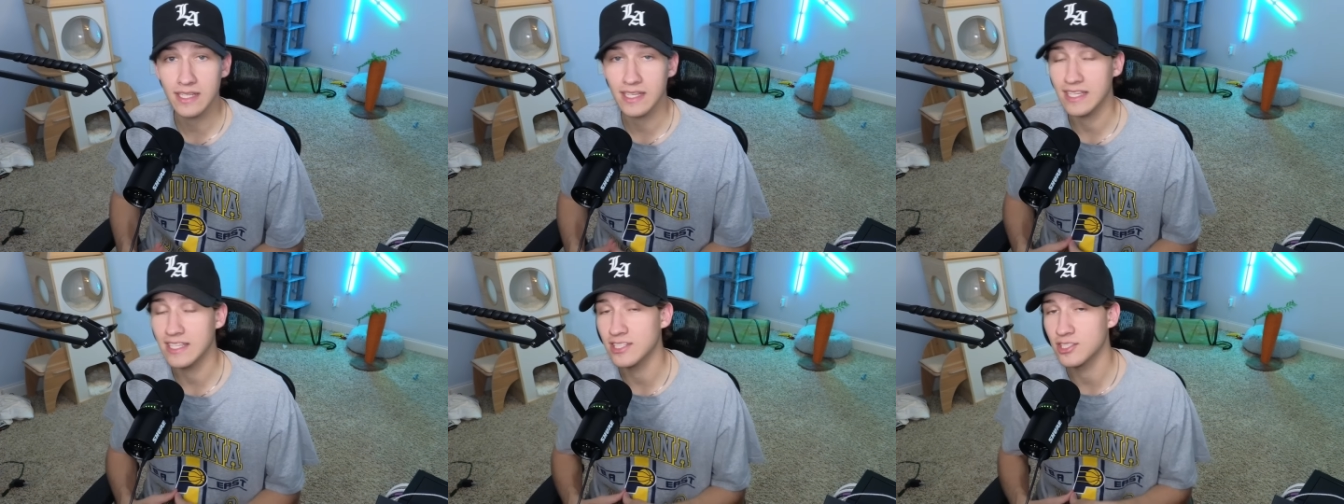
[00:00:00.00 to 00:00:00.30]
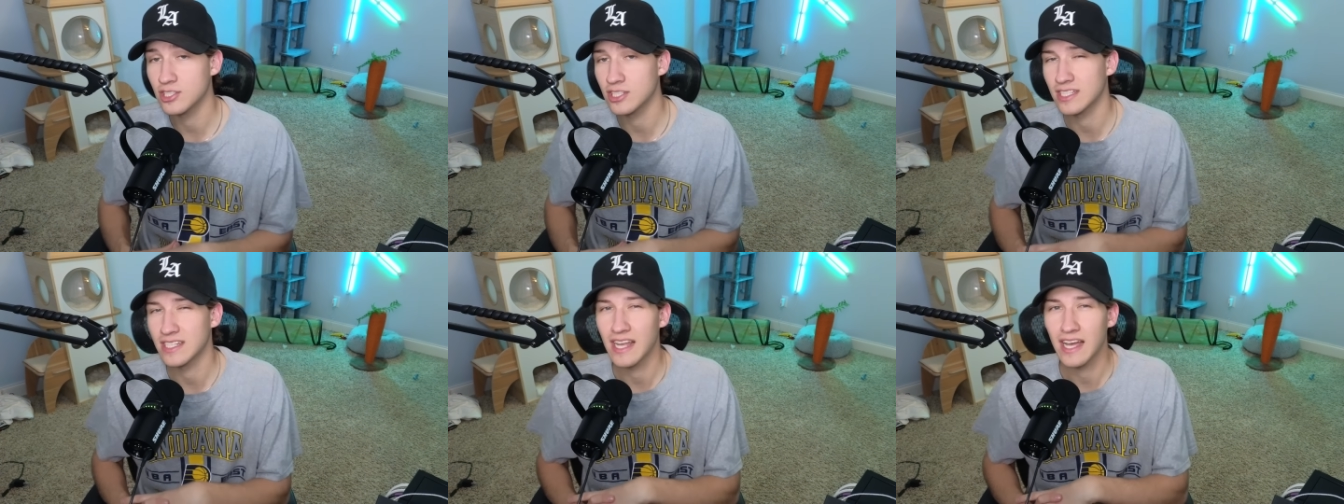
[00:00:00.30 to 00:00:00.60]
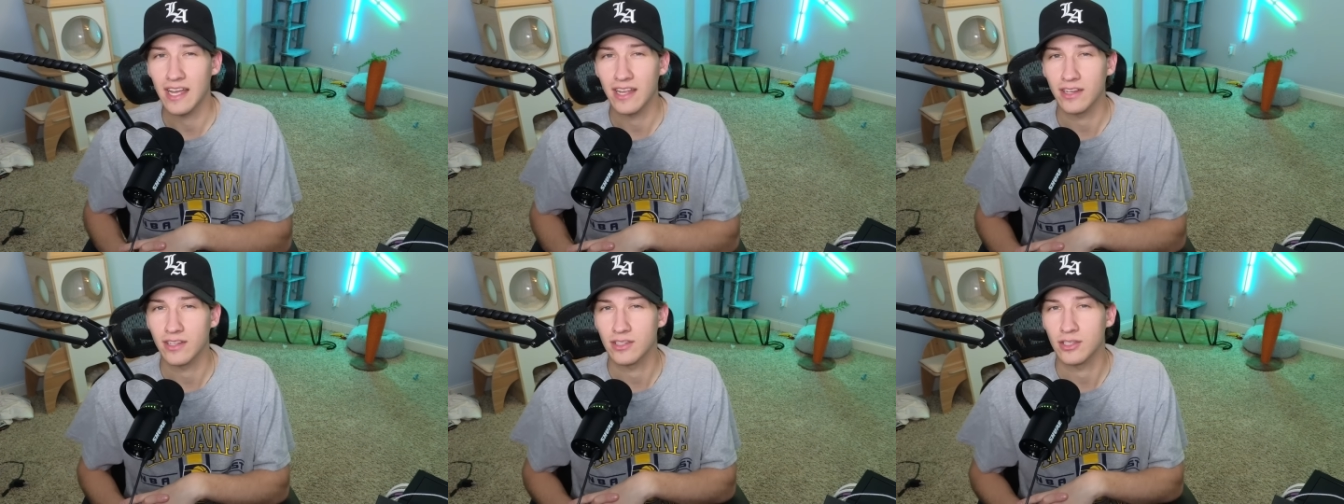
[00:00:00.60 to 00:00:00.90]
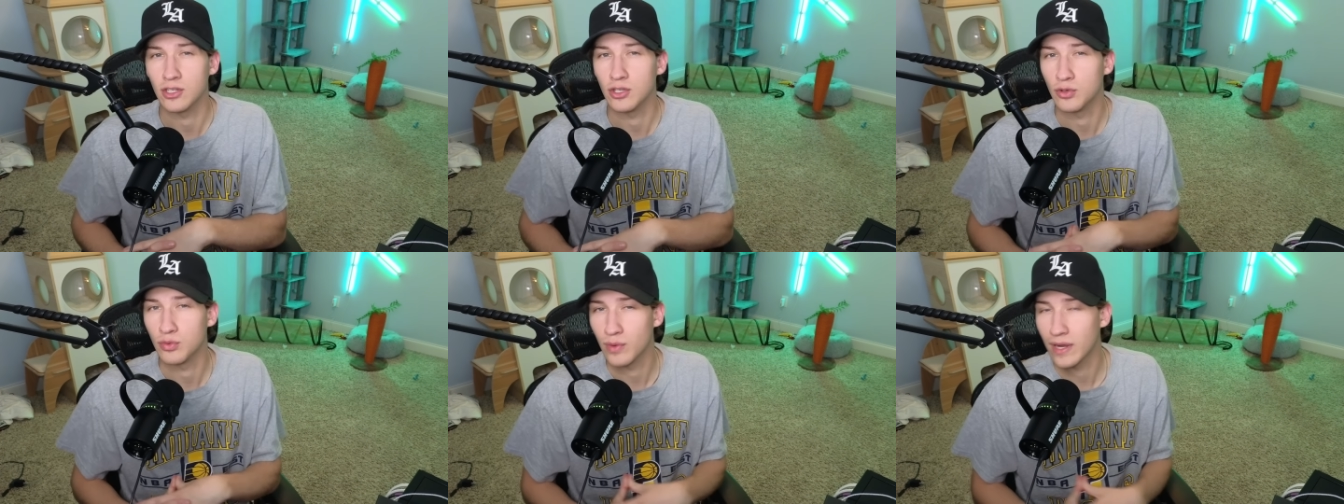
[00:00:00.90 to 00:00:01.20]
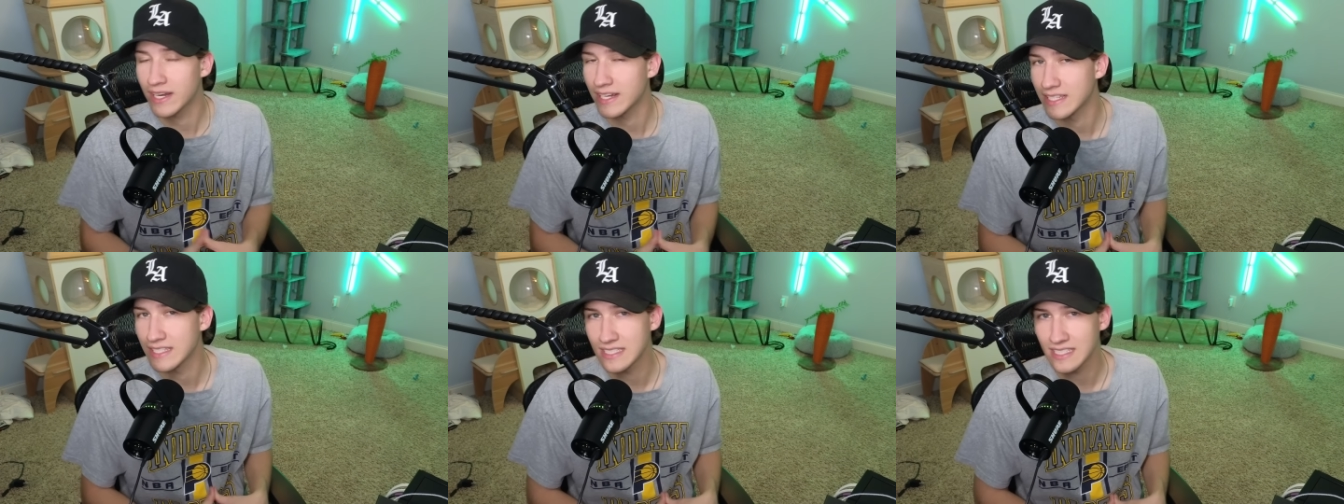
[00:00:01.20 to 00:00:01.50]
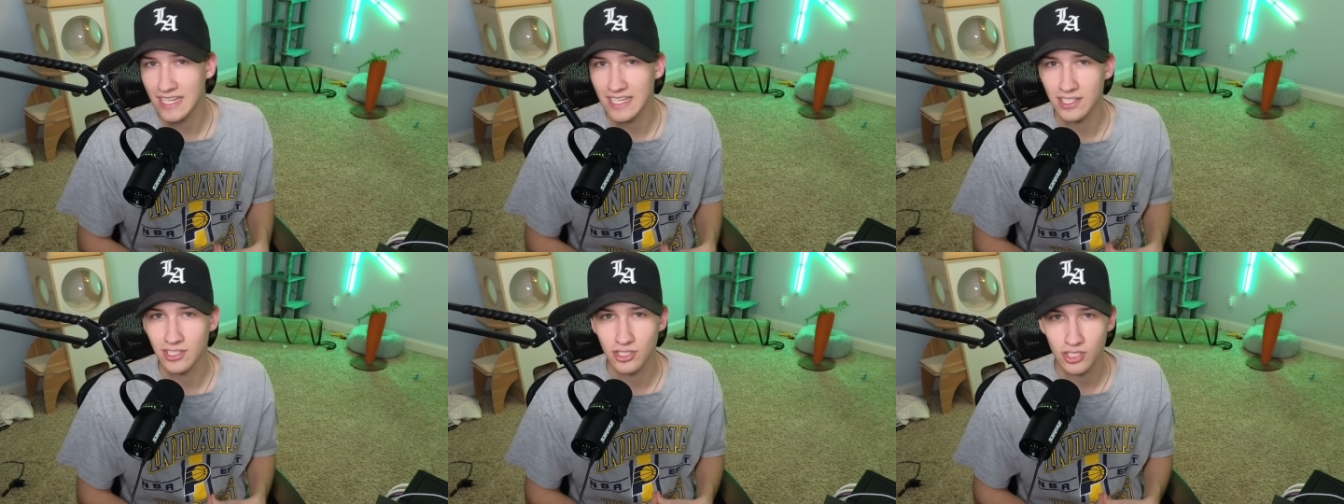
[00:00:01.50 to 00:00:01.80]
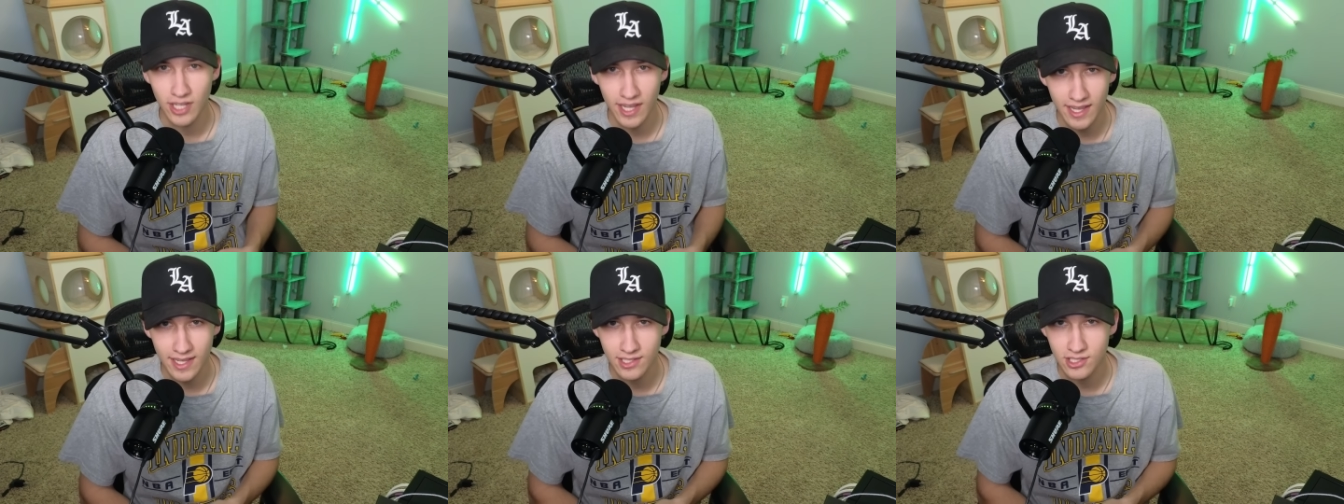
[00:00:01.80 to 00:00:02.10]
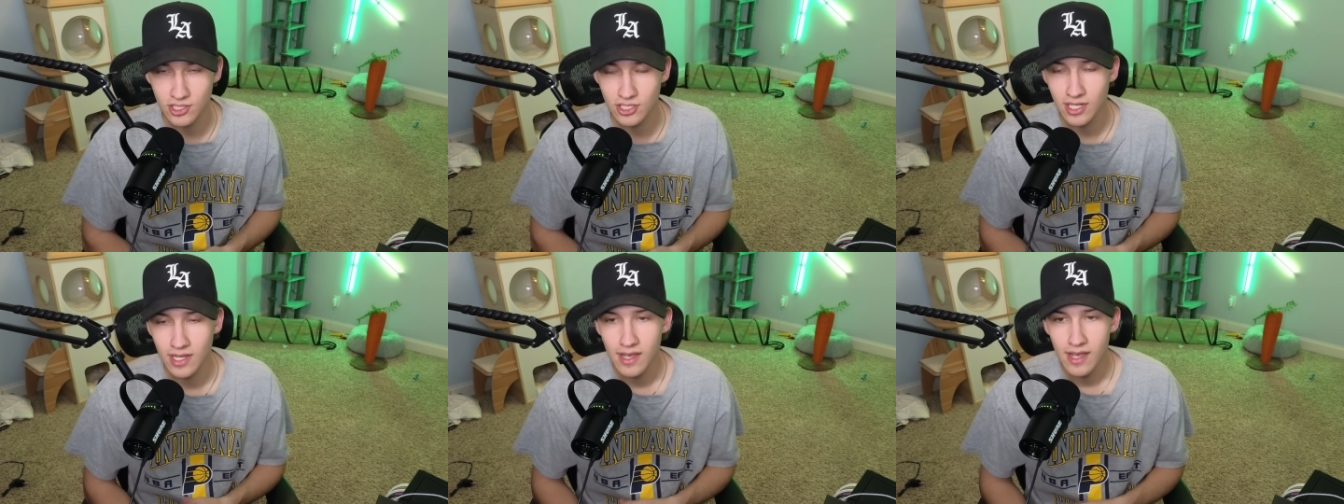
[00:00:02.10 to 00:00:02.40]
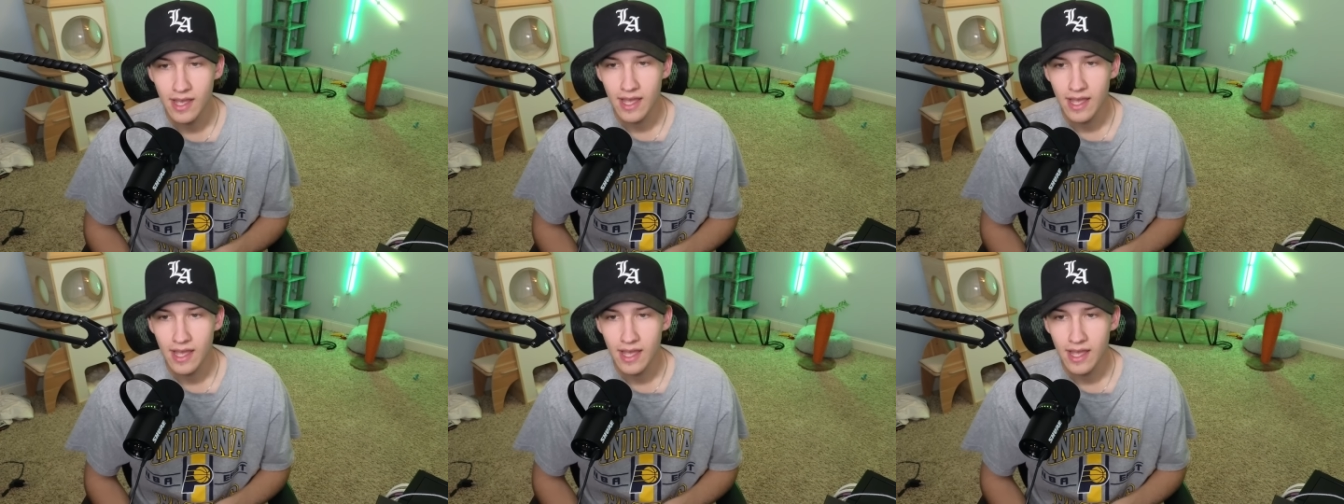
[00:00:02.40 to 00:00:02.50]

He's just not the greatest at change.